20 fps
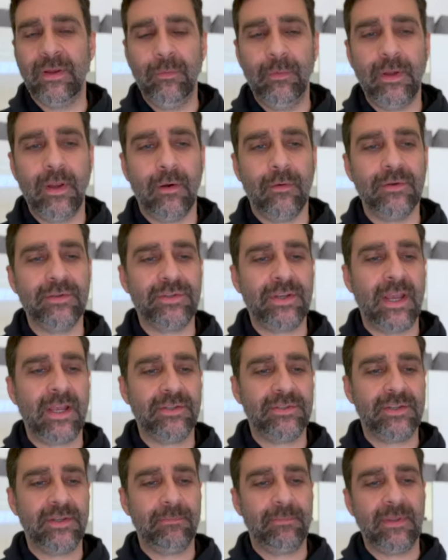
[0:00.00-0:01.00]
we are in
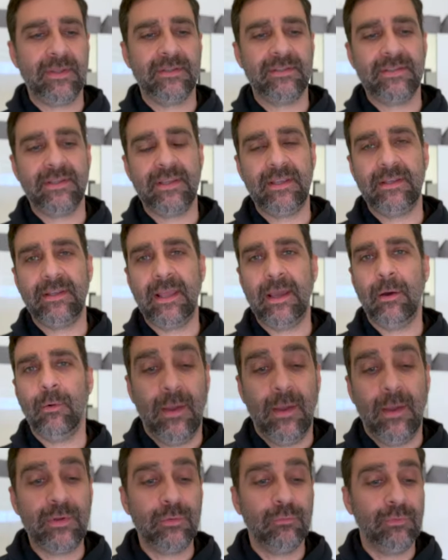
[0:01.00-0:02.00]
ChatGPT. Now,
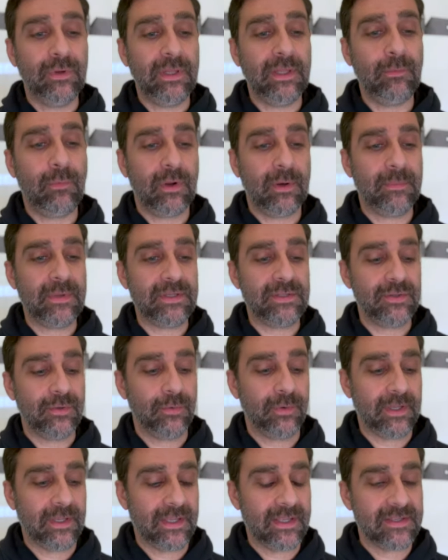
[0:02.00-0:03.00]
what you really want to be
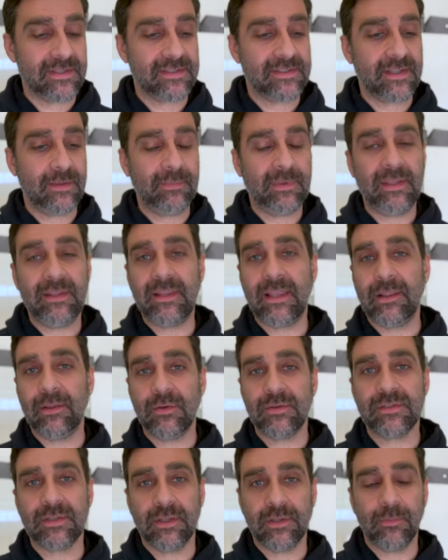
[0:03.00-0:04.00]
doing is something that
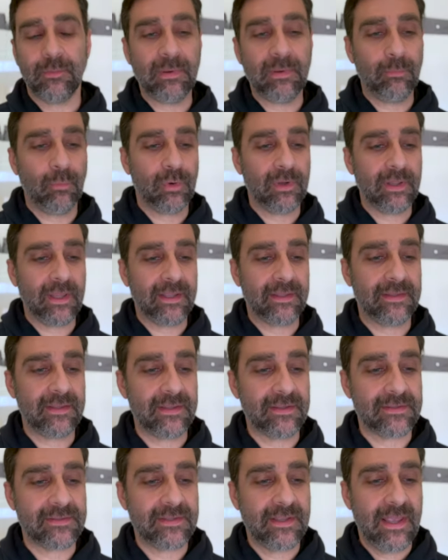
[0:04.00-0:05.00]
looks a little bit more like
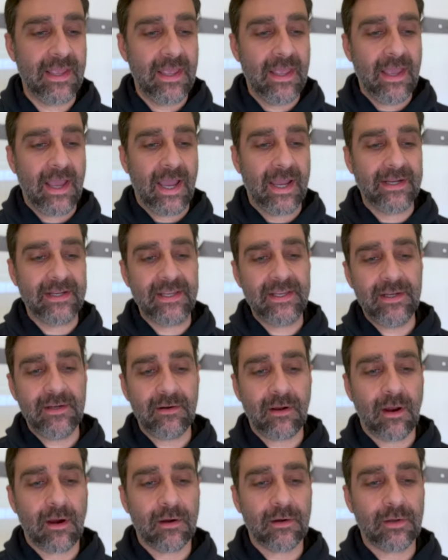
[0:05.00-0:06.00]
this. I need an
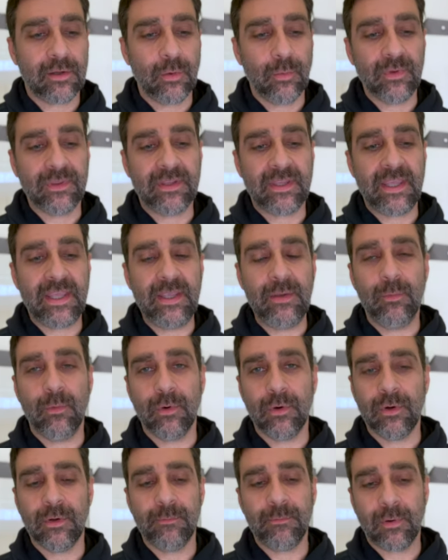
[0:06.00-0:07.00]
article with
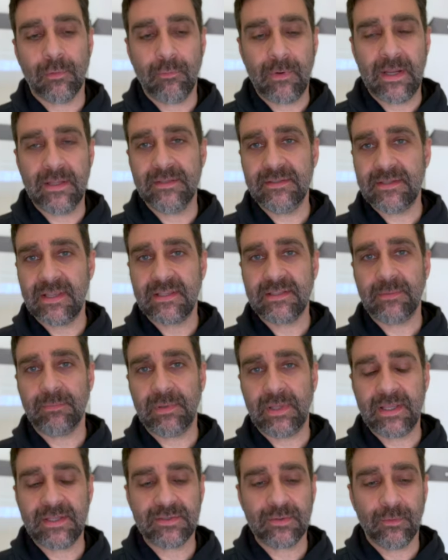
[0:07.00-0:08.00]
keyword, parens, as a
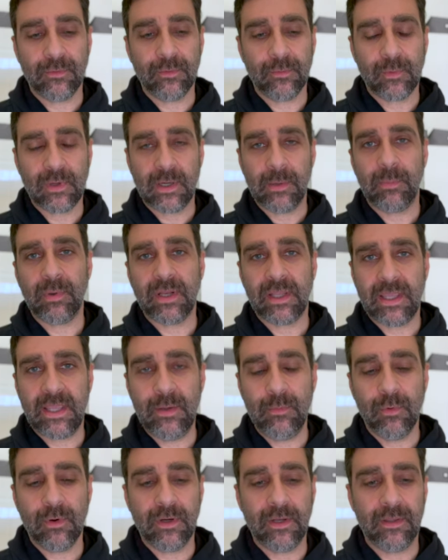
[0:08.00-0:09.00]
placeholder. We're going to put a
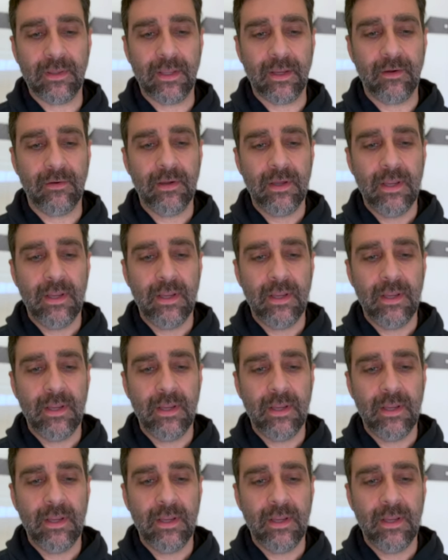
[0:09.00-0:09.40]
keyword in there,